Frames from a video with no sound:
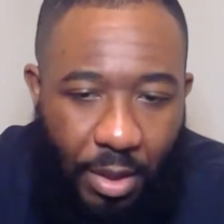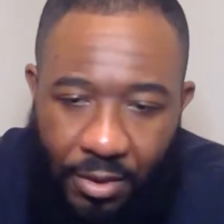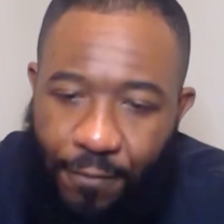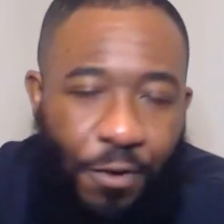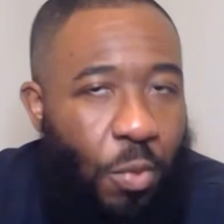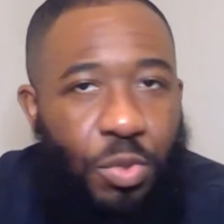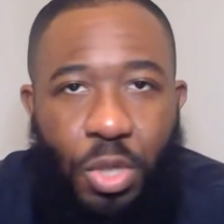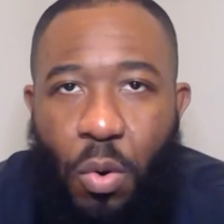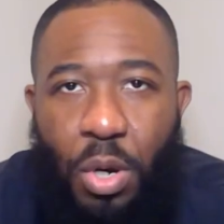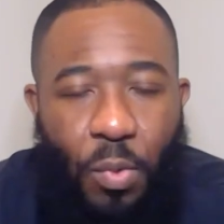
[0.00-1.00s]
The film was
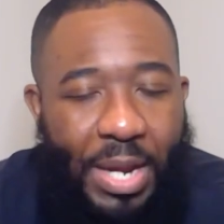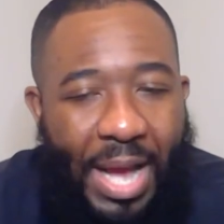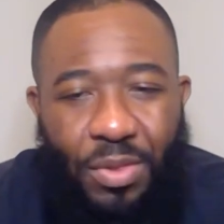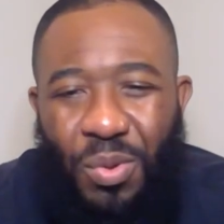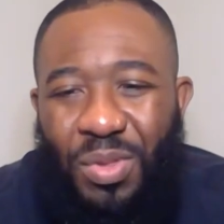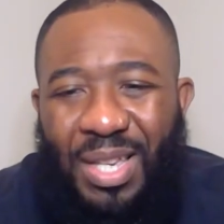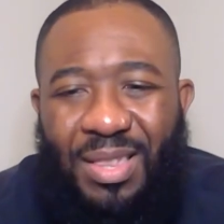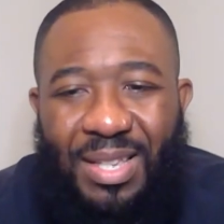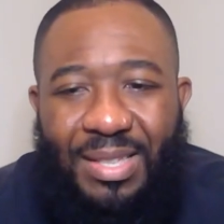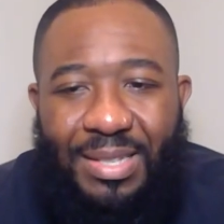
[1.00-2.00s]
going great. I do
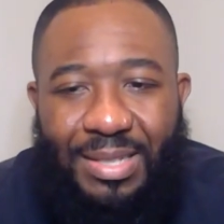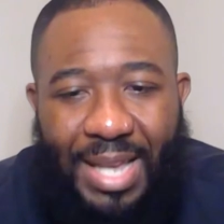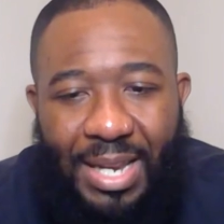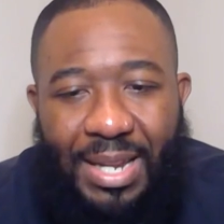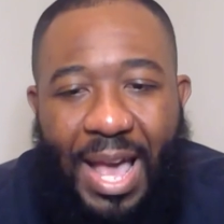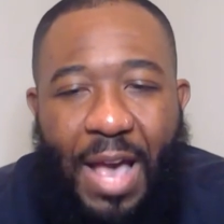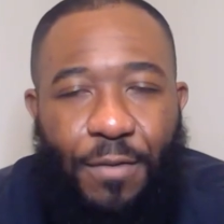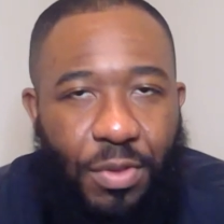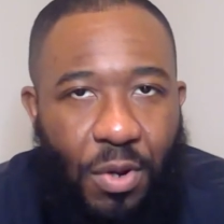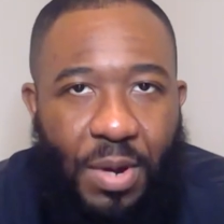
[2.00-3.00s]
think that the second half
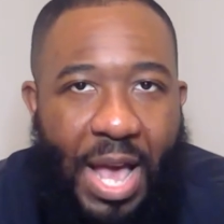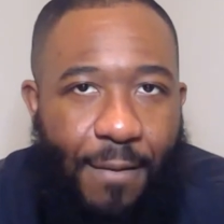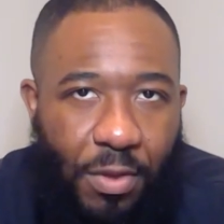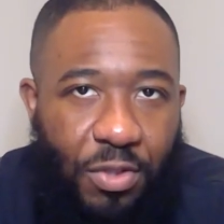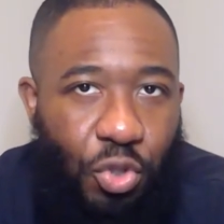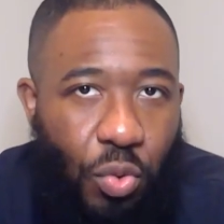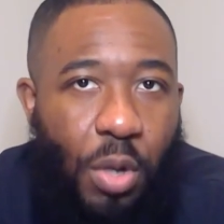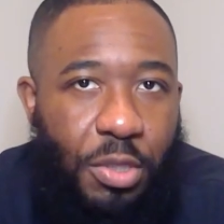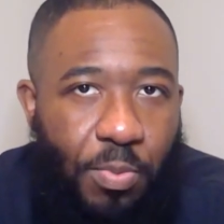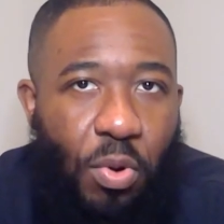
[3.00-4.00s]
and third half are the
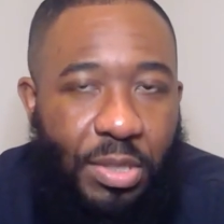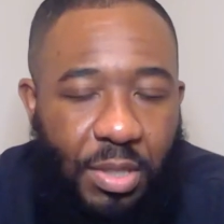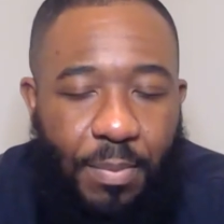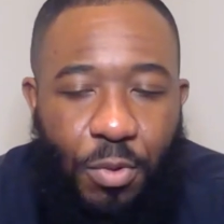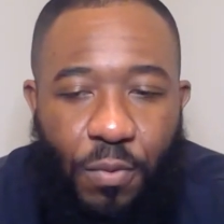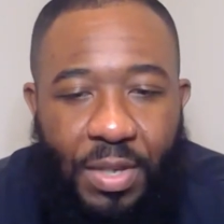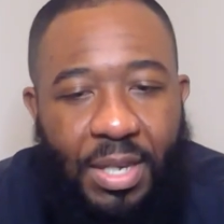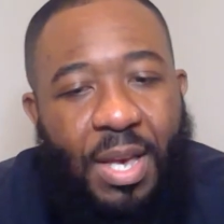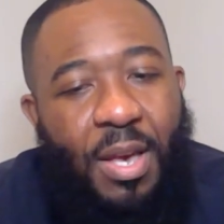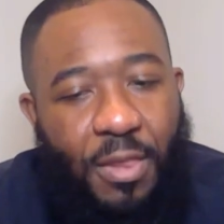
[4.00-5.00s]
strongest points of the
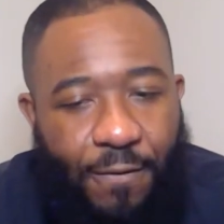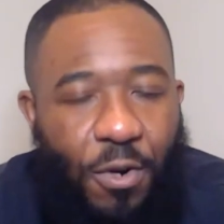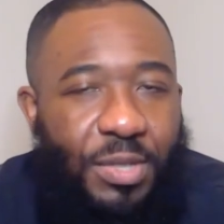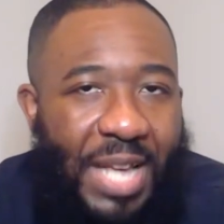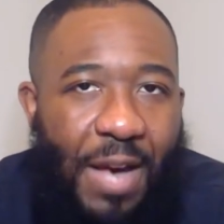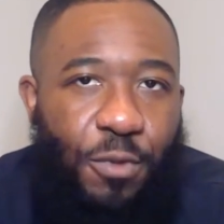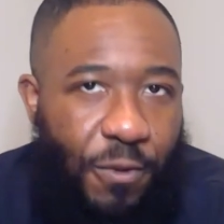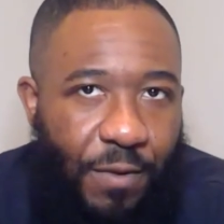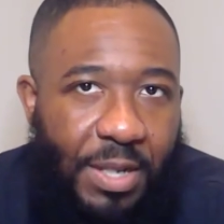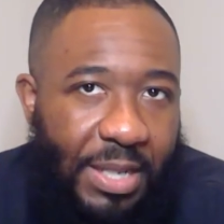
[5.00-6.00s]
movie. The first half was
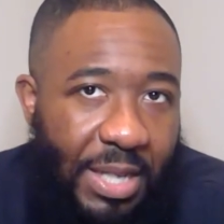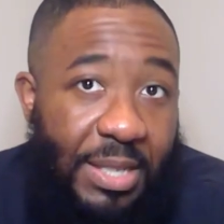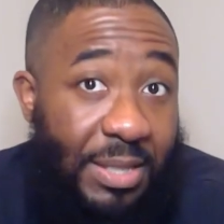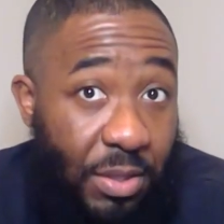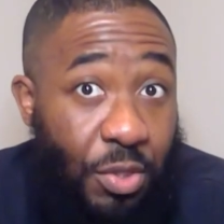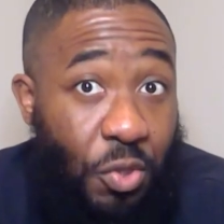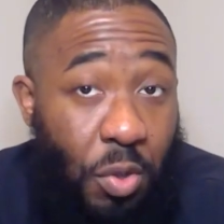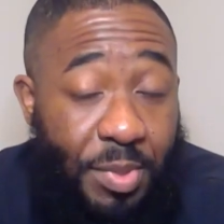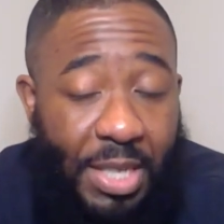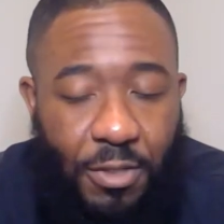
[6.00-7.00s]
fun. Again, the, the
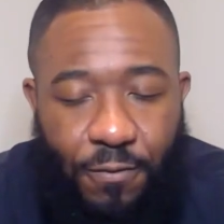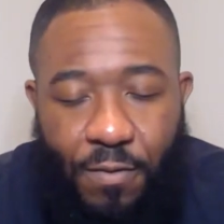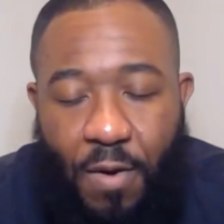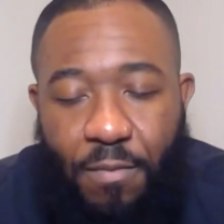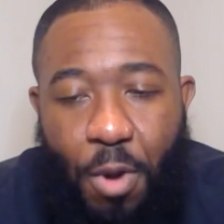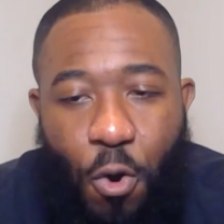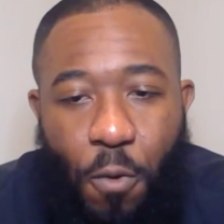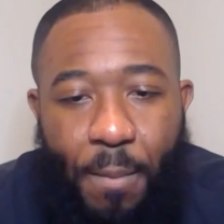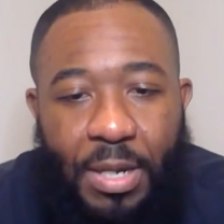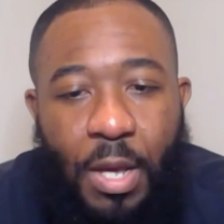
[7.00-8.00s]
circumstances far from
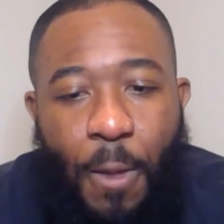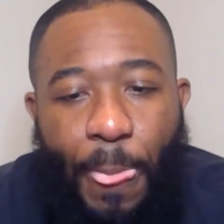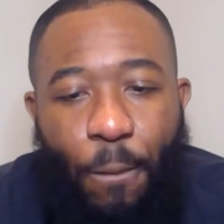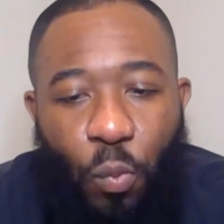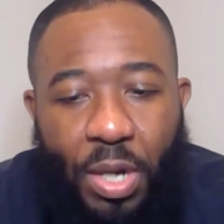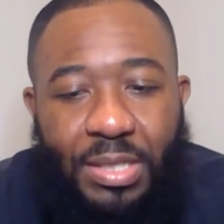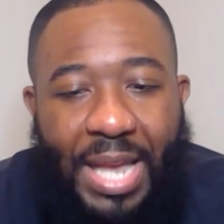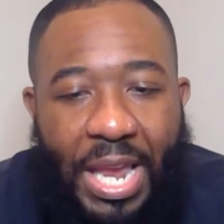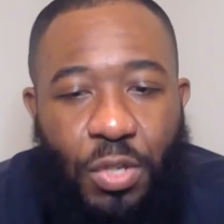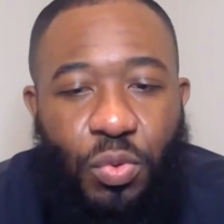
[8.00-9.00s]
home. But once
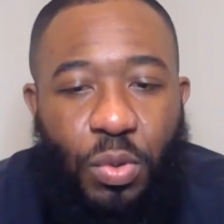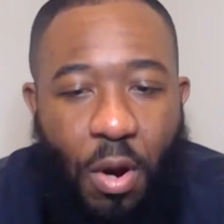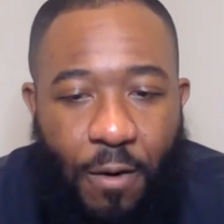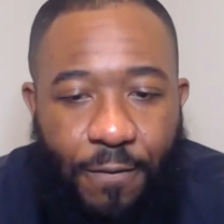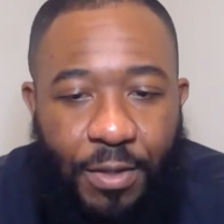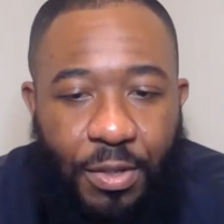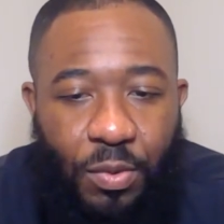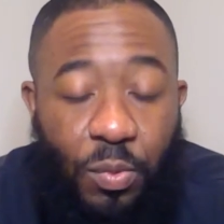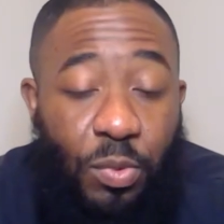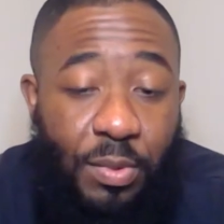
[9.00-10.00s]
Andrew
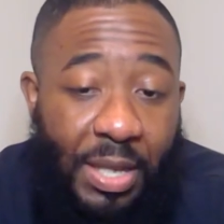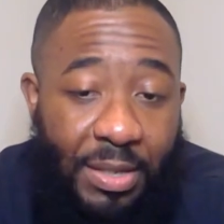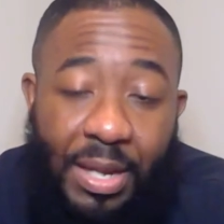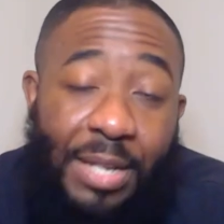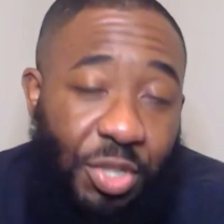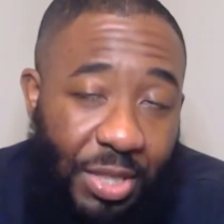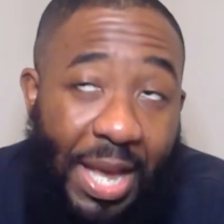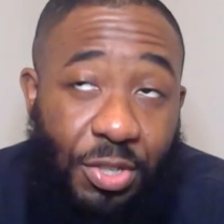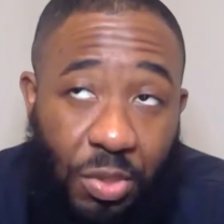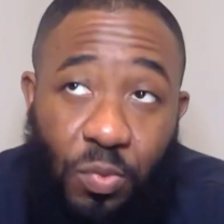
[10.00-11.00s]
Garfield, and I should say
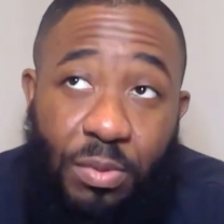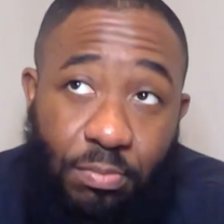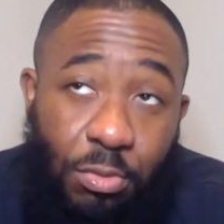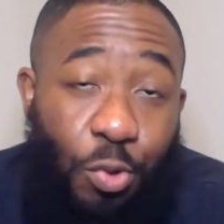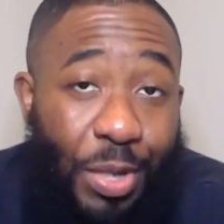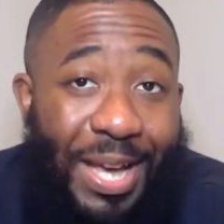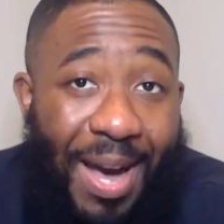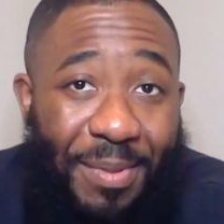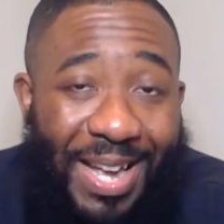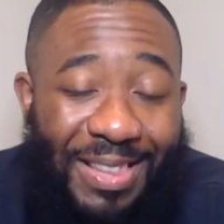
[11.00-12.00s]
actually when Green
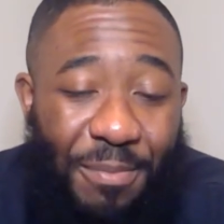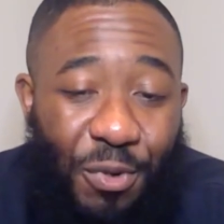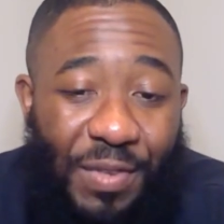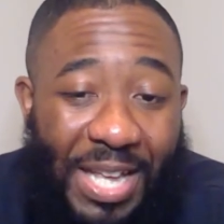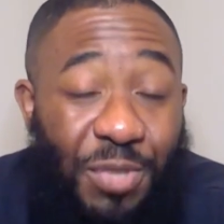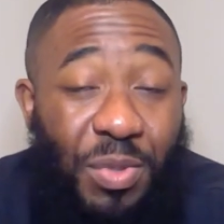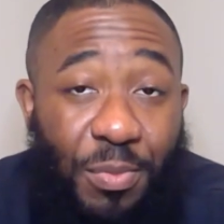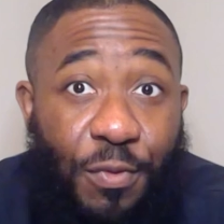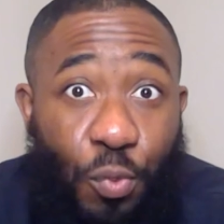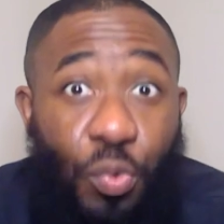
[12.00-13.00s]
Goblin got in the movie, that's when the
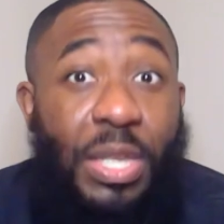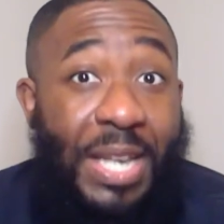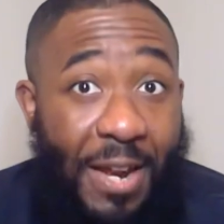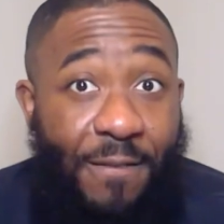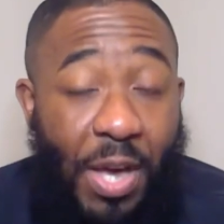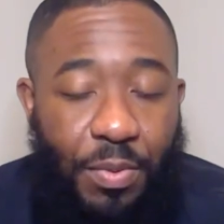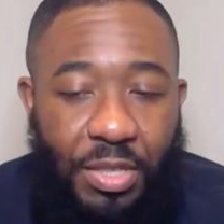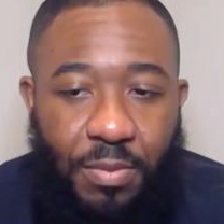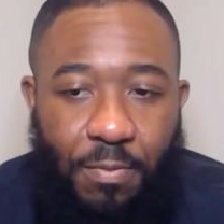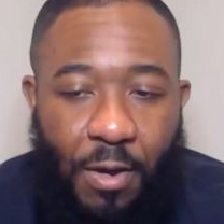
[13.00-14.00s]
movie really kind of found
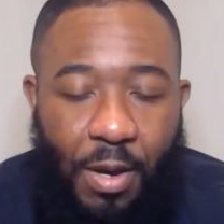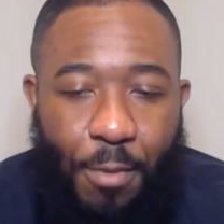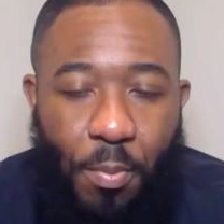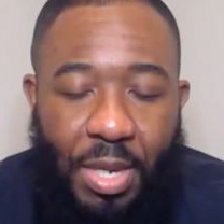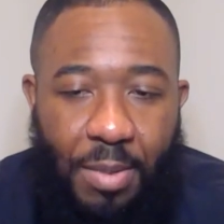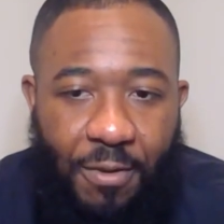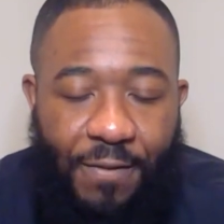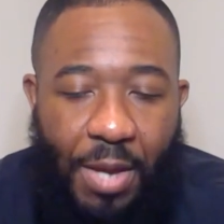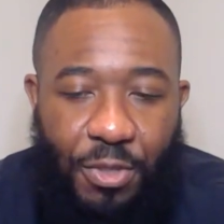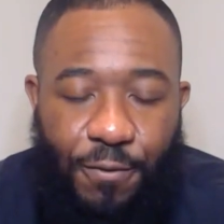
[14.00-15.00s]
its uh, momentum and
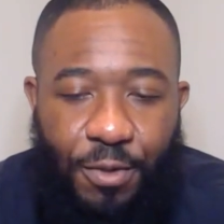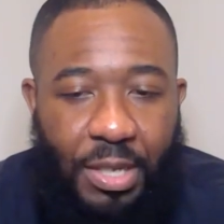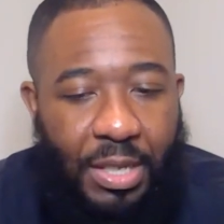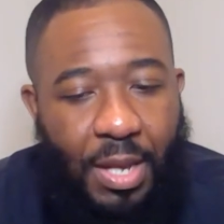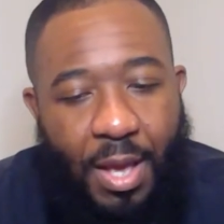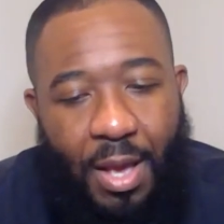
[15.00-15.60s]
found its footing.